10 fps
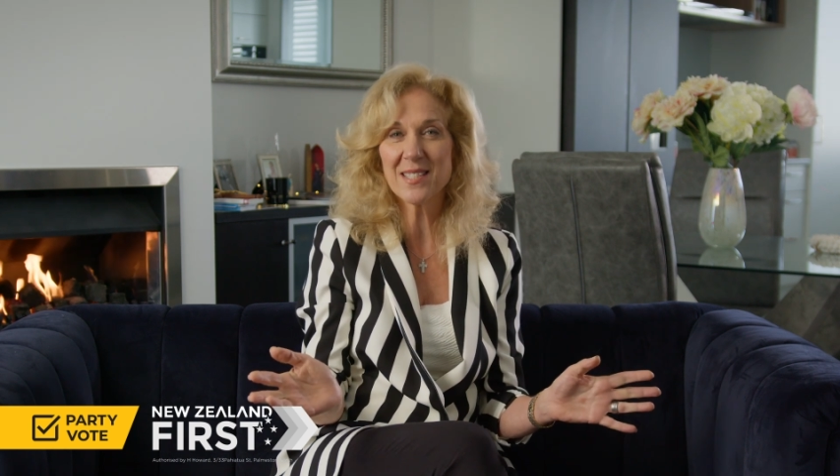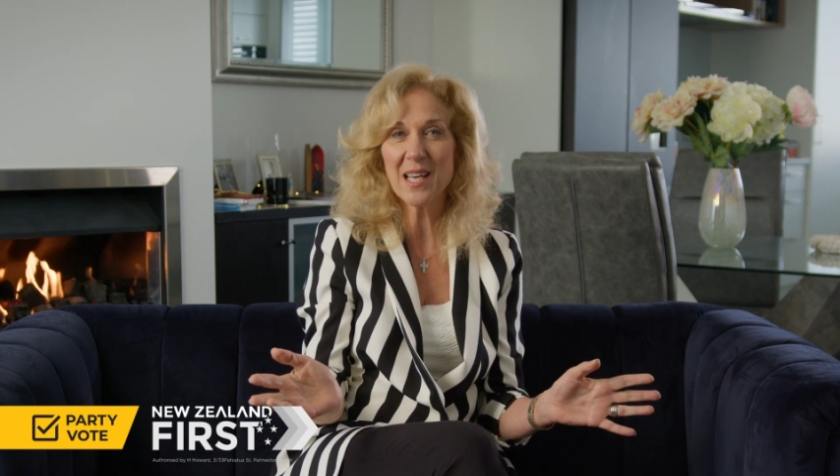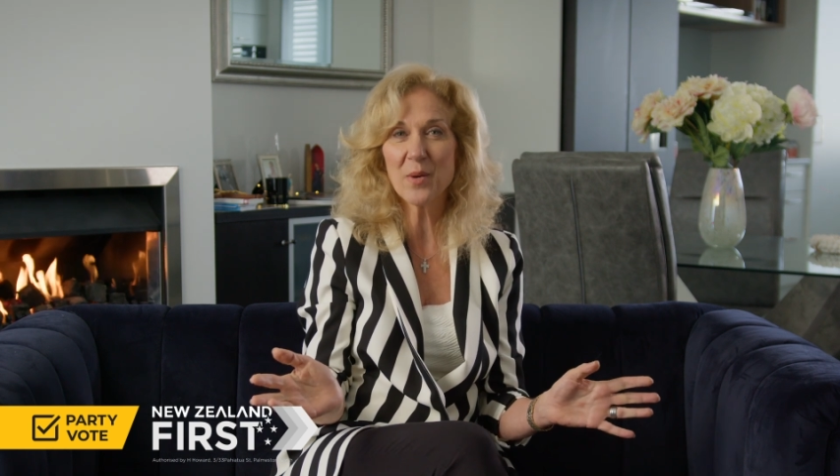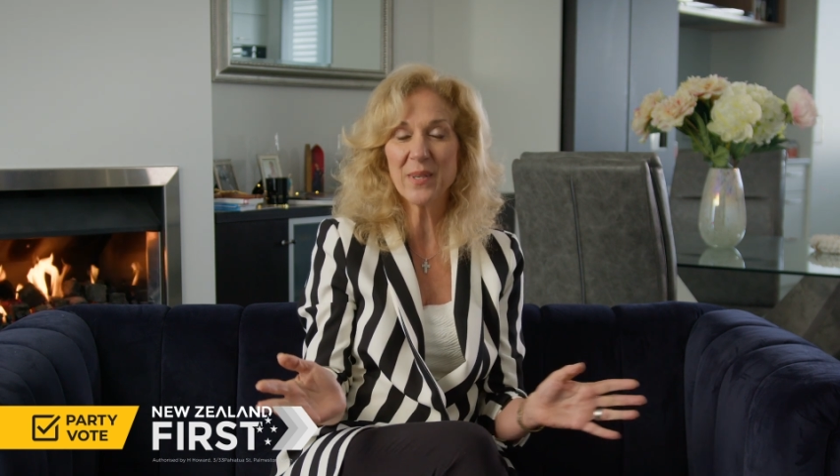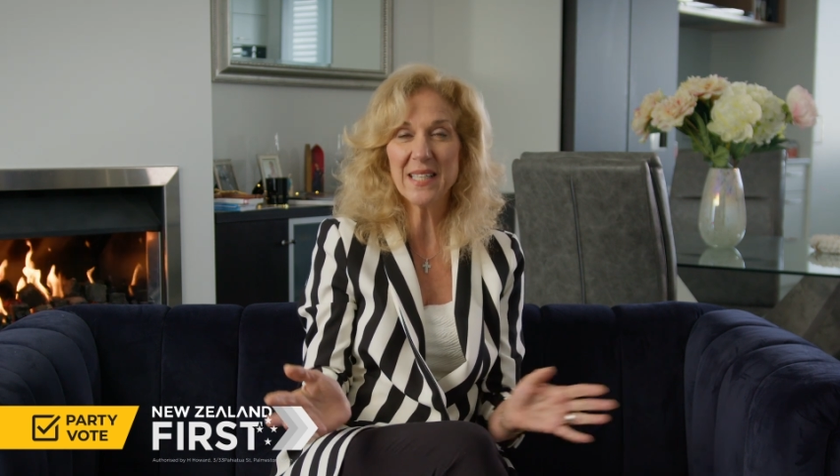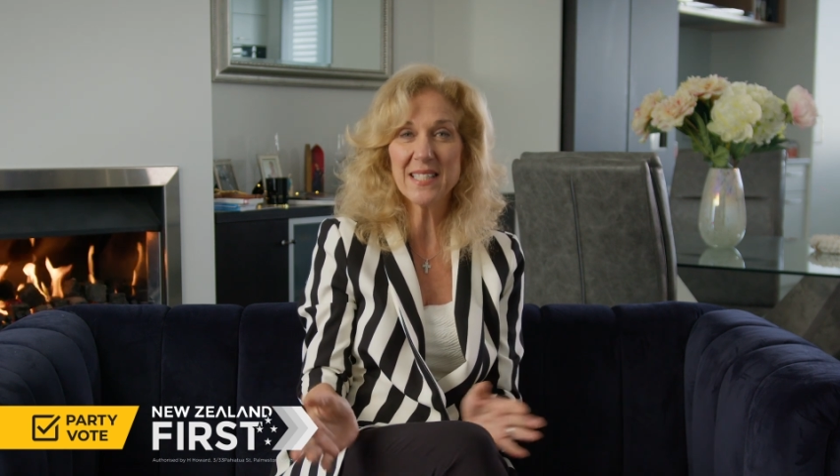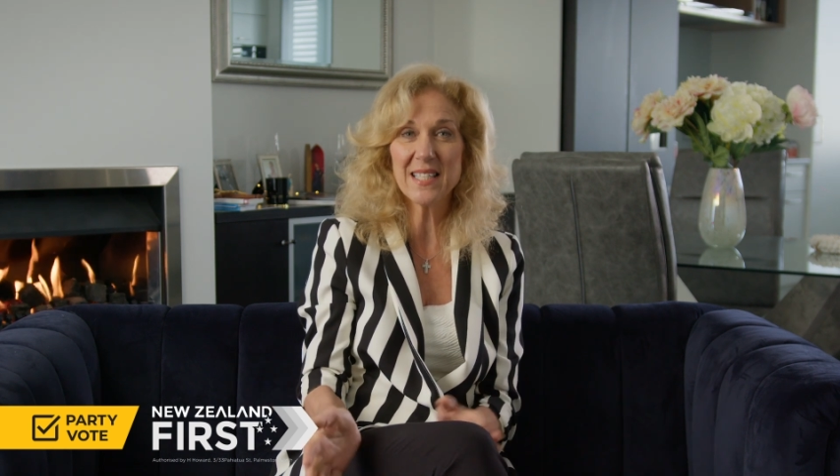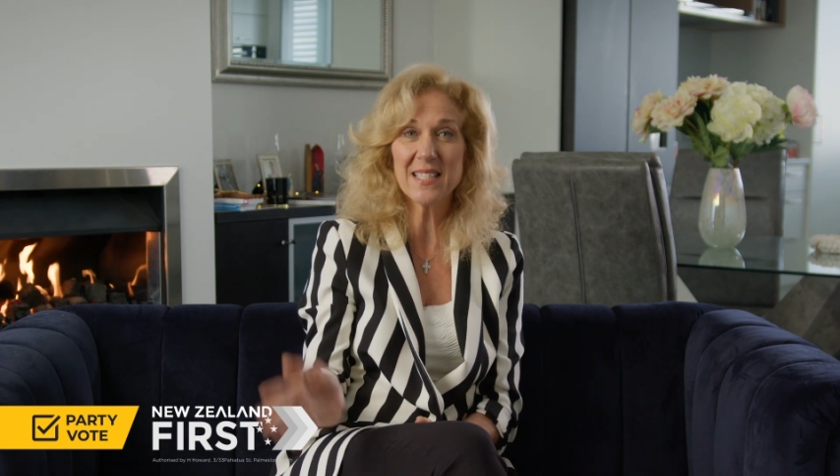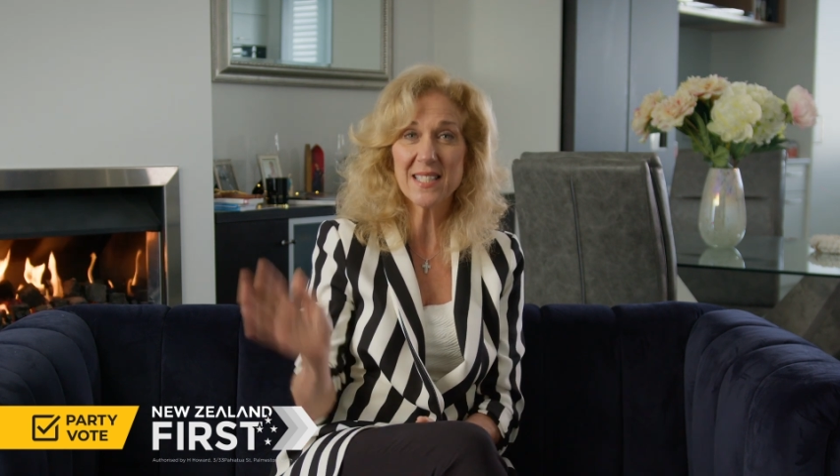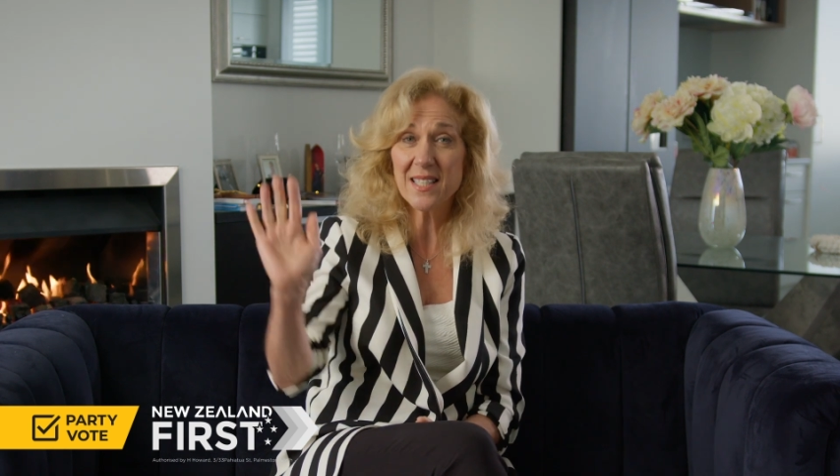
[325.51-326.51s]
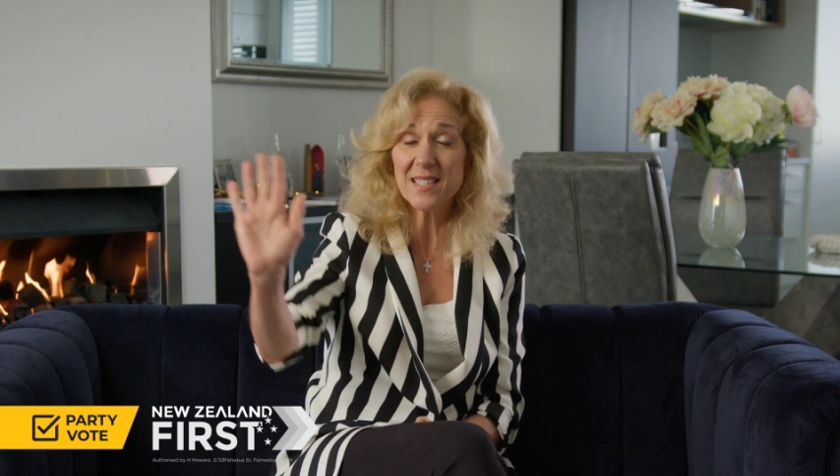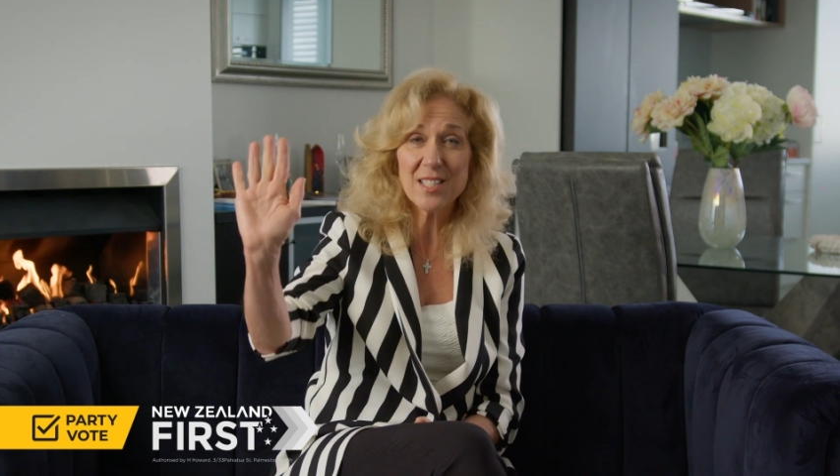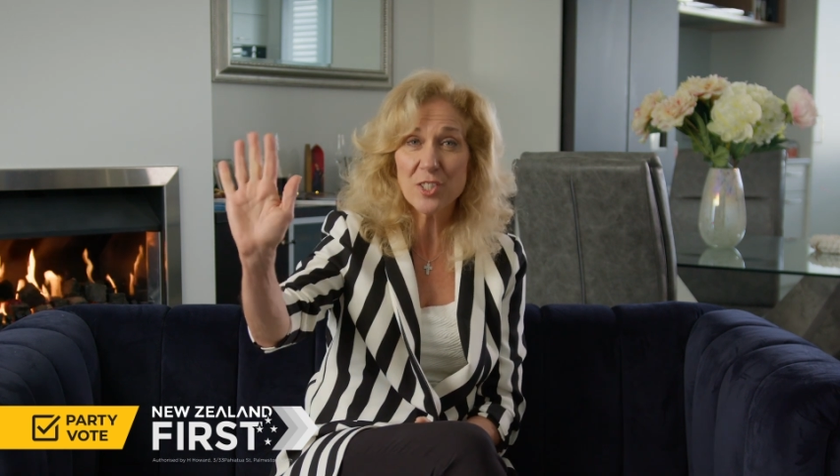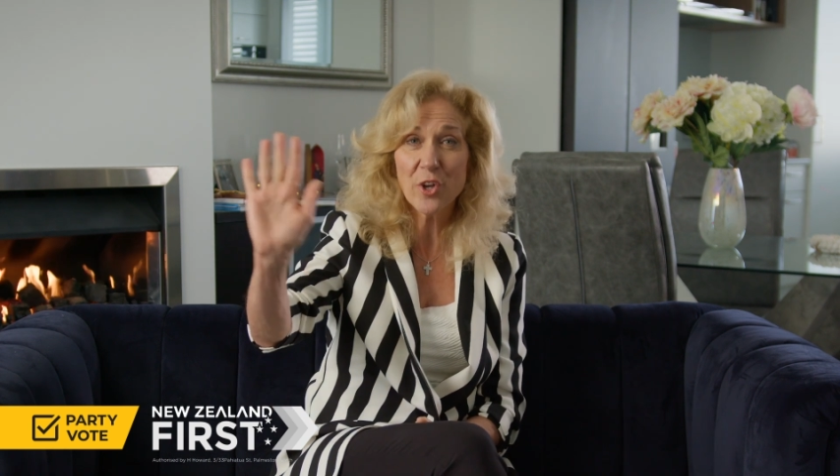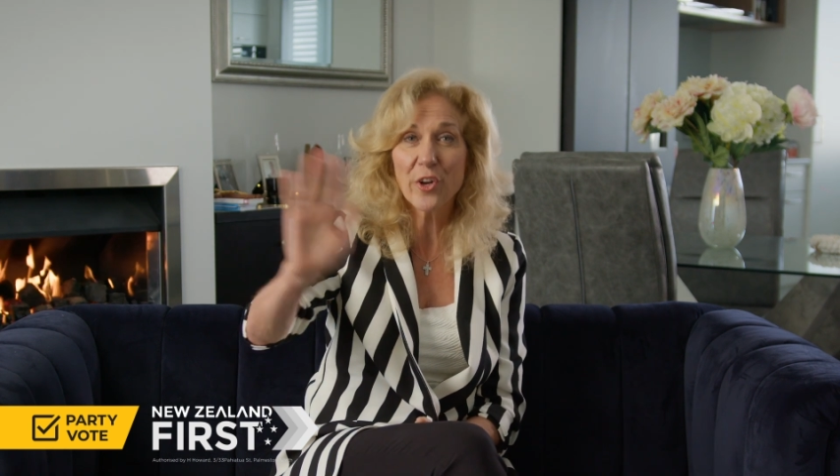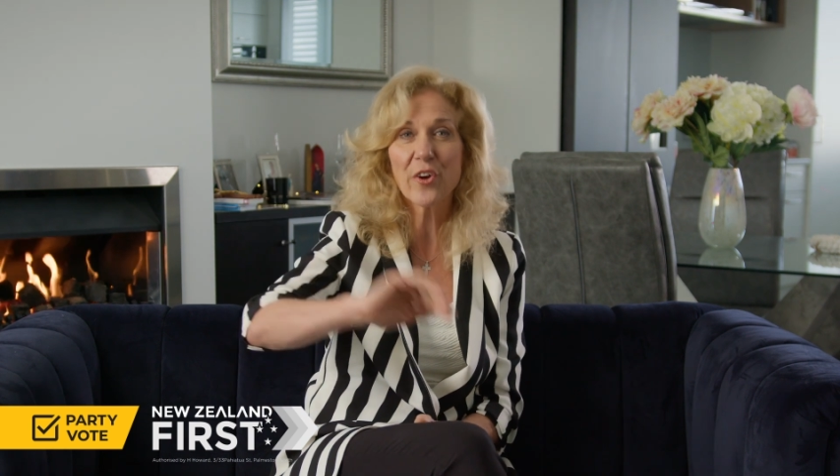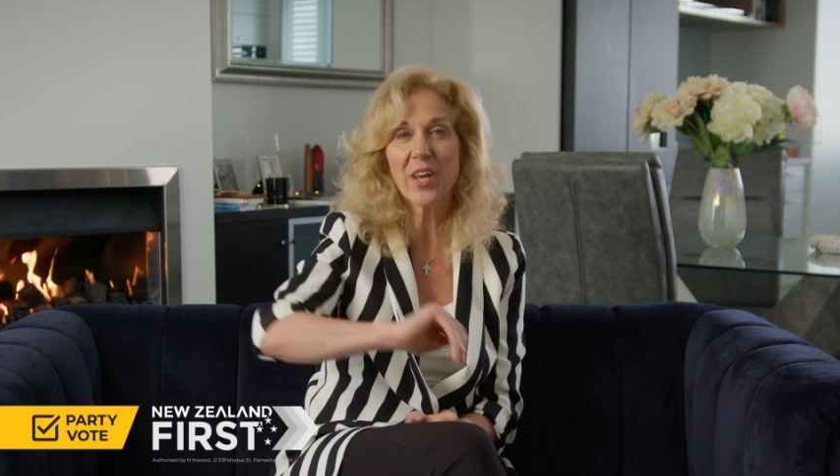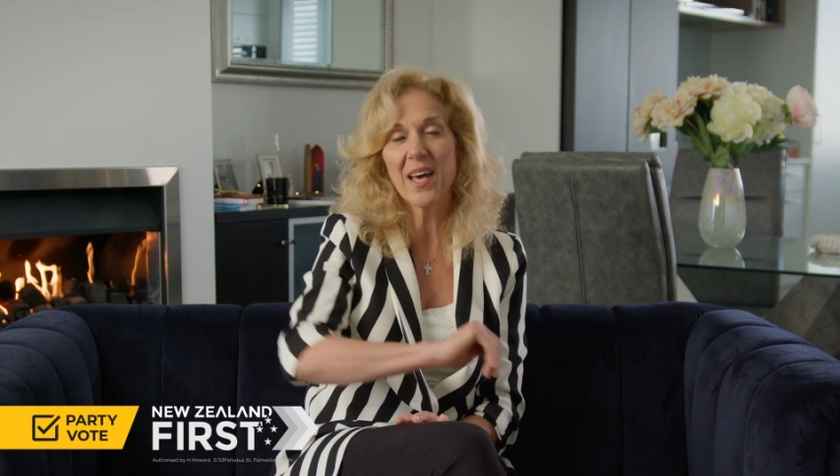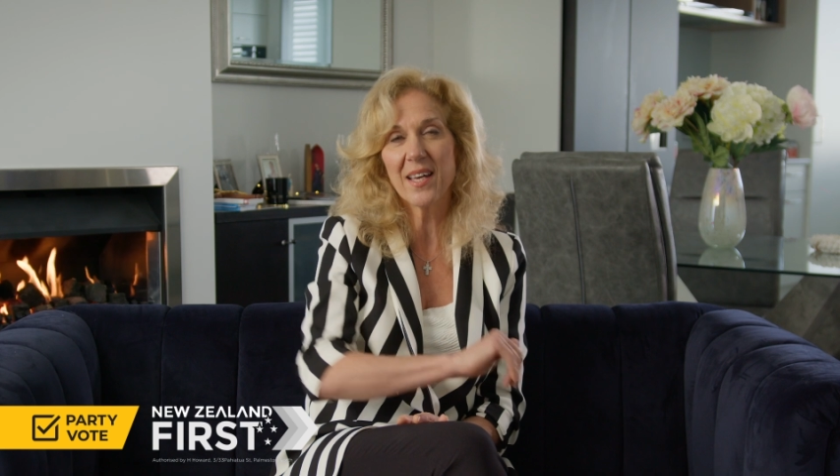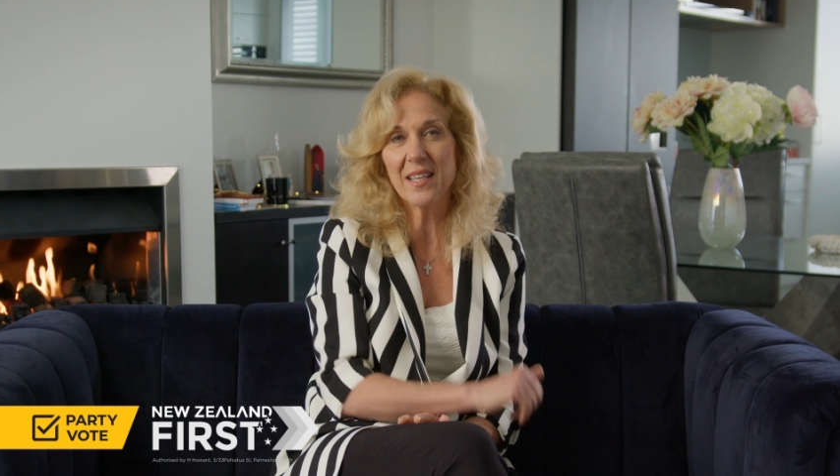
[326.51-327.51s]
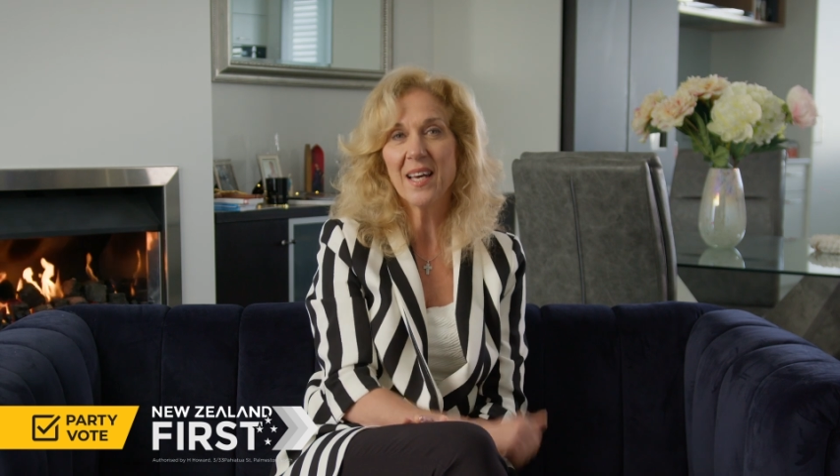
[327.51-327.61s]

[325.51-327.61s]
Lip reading: to say when he says this is not okay.